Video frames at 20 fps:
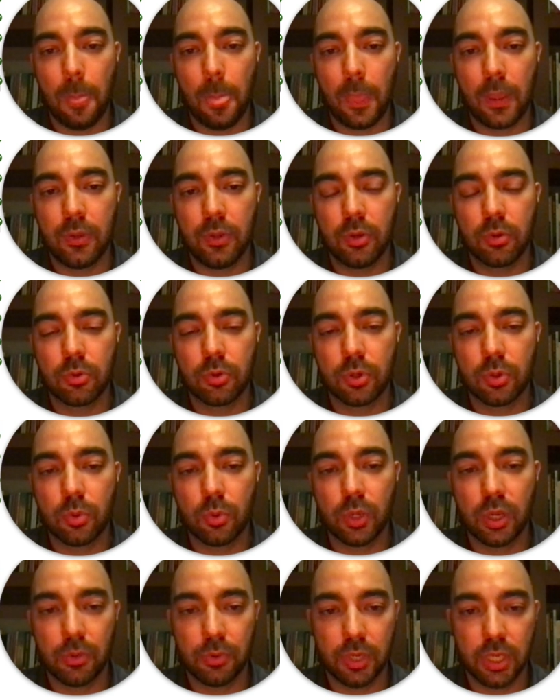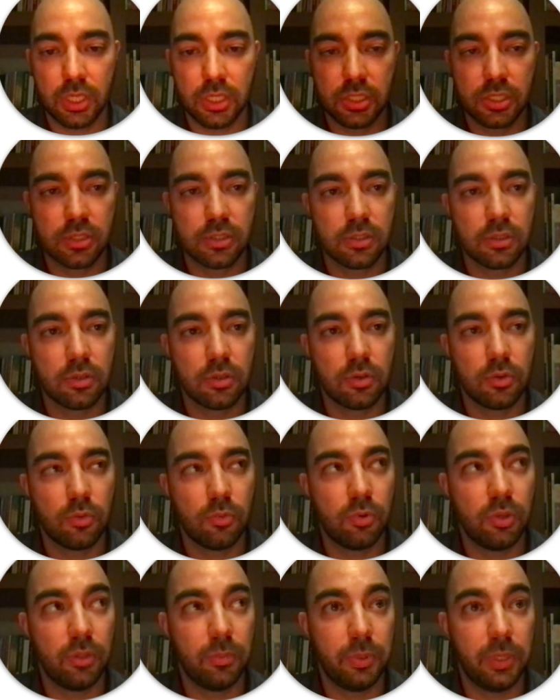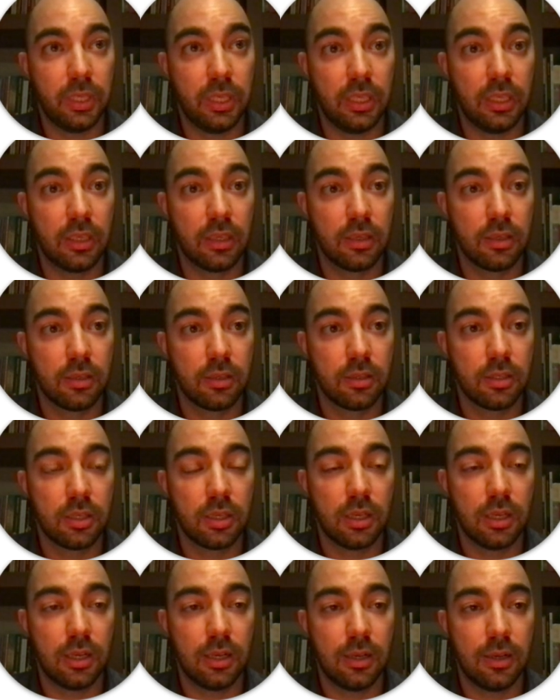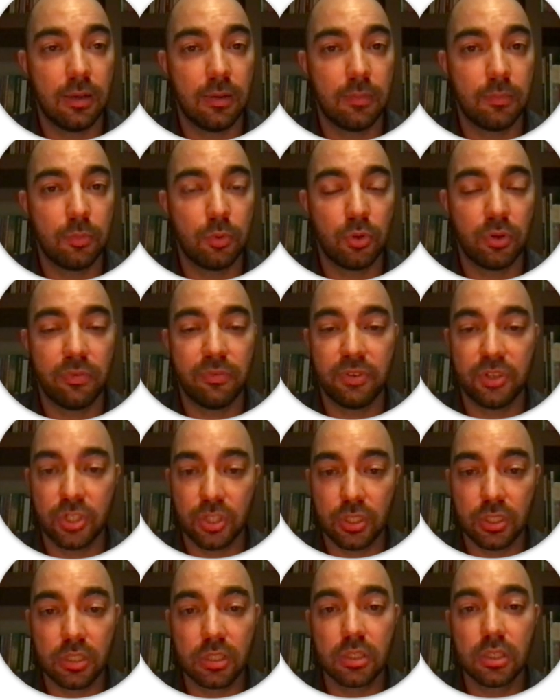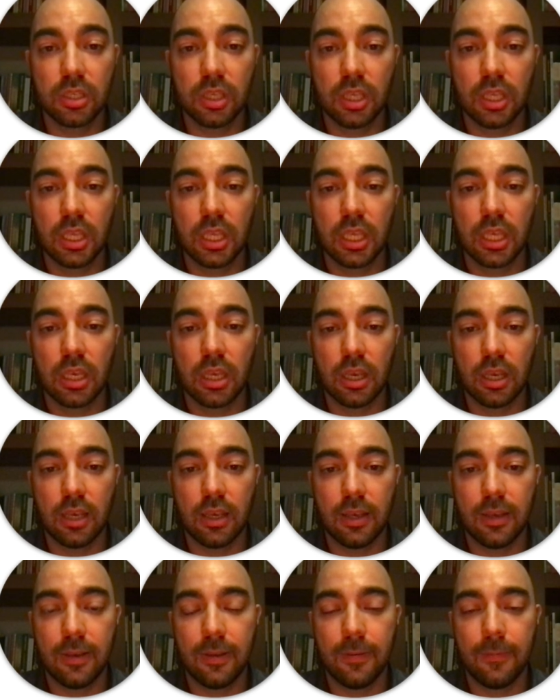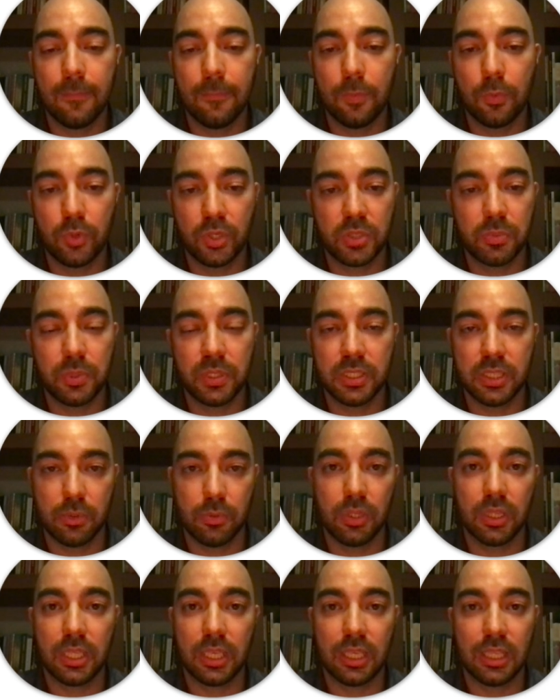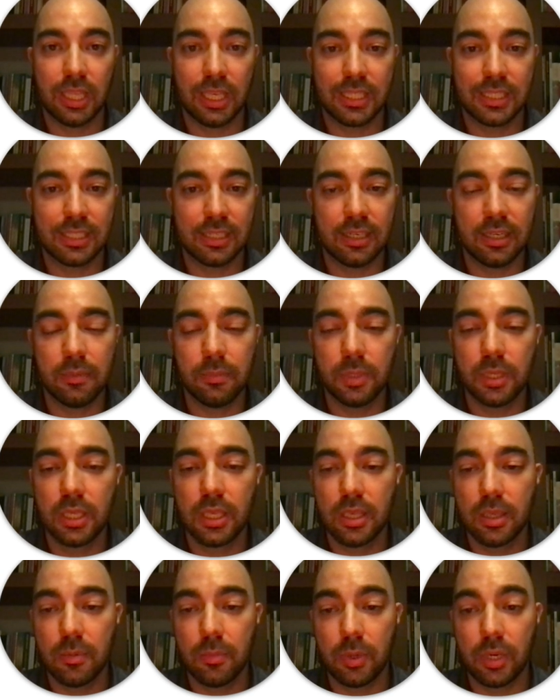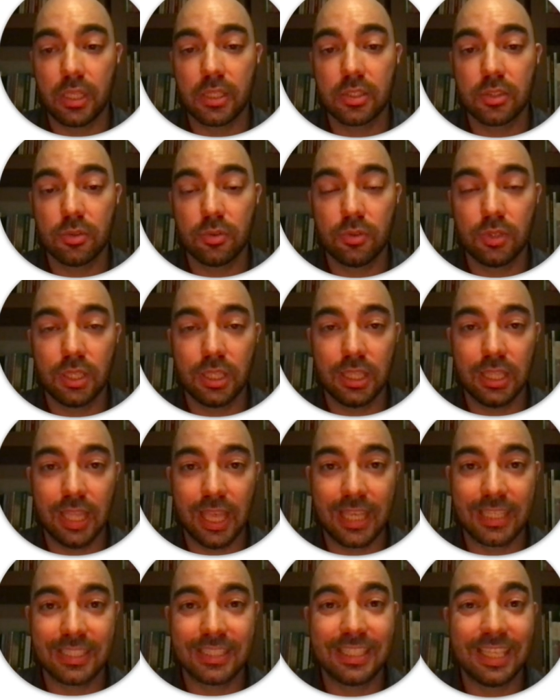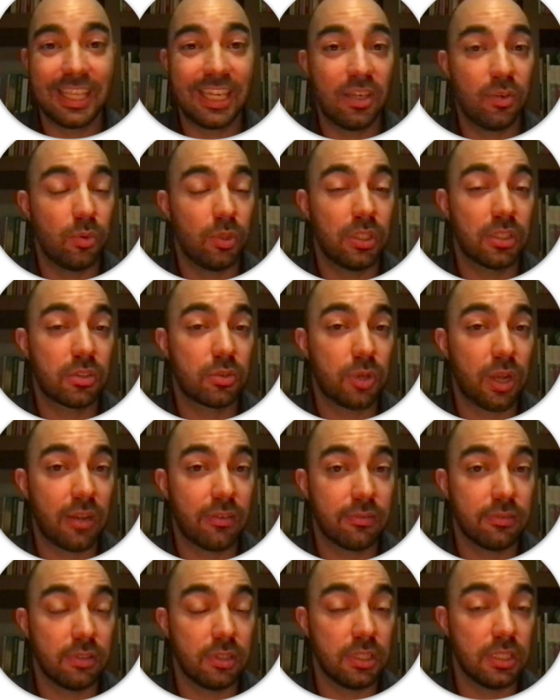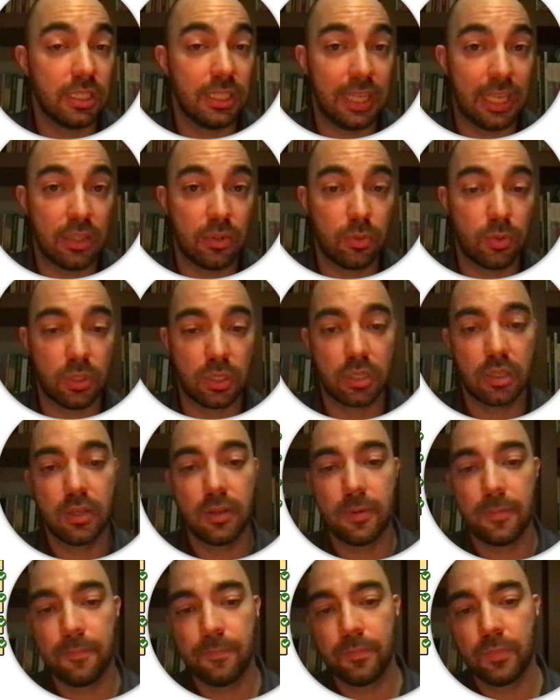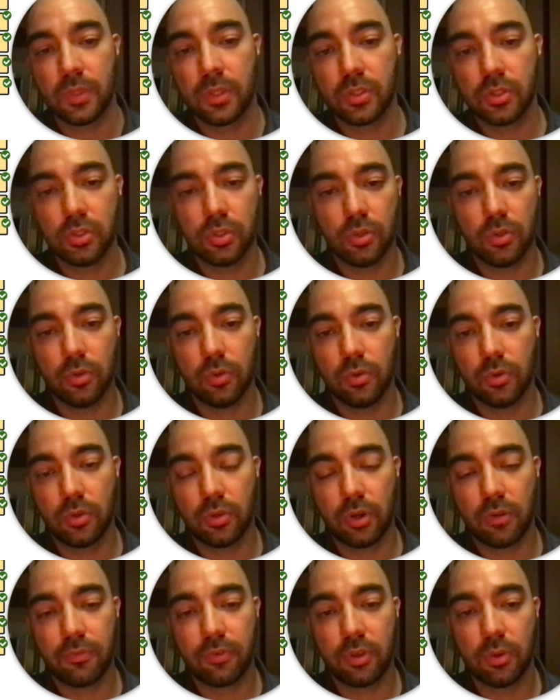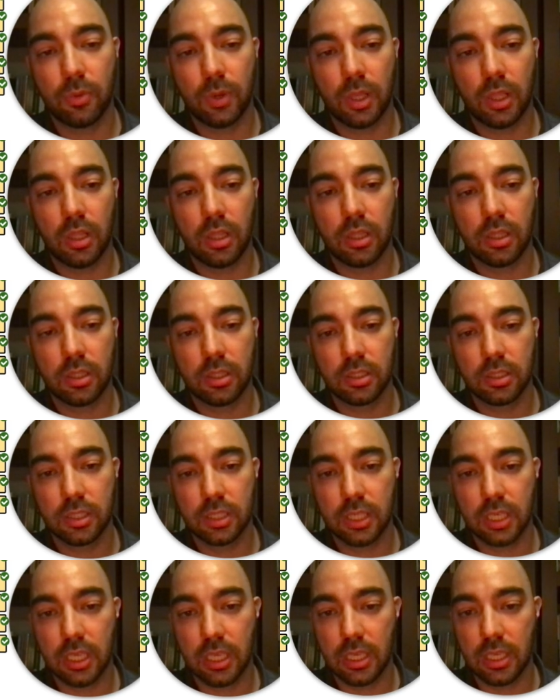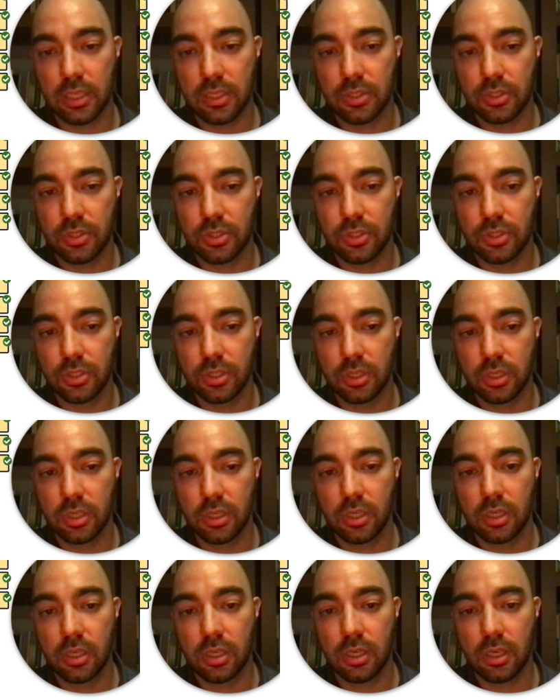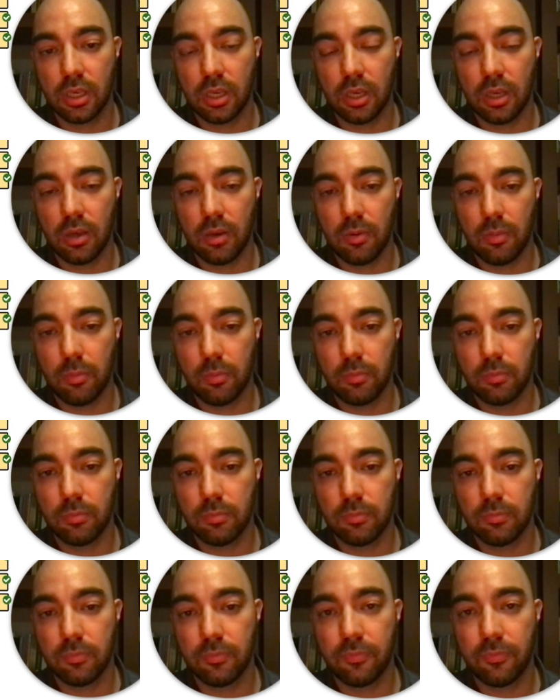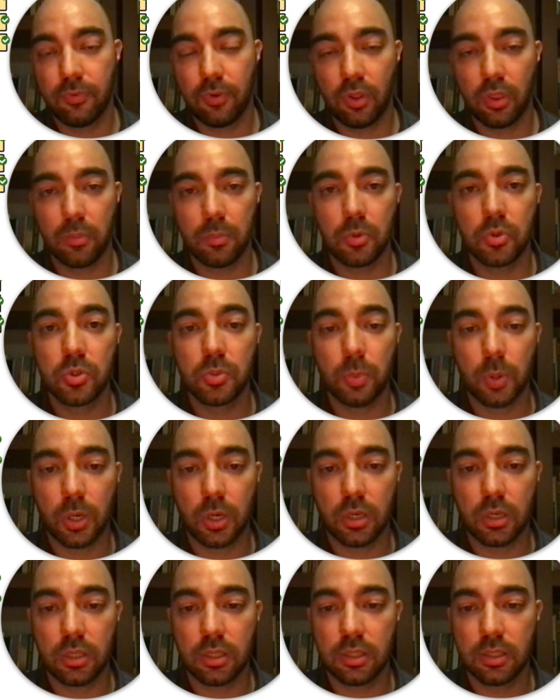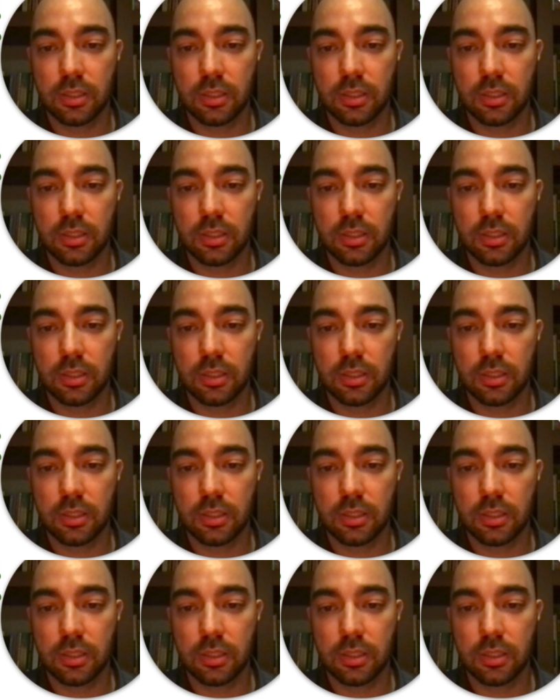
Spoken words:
your queries will be more efficient, which means they will take less time, but also less data will travel the network. So GraphQL is, for the most part,